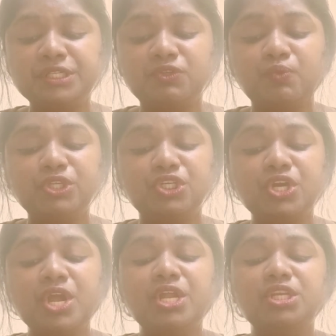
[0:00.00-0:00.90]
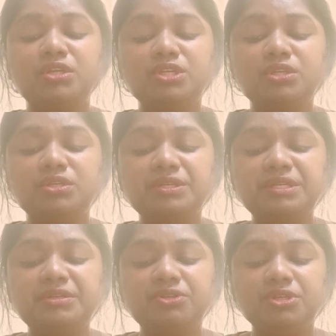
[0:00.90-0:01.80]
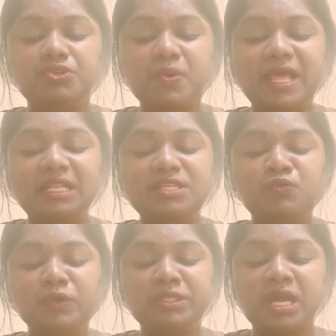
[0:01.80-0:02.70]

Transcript: which dwells with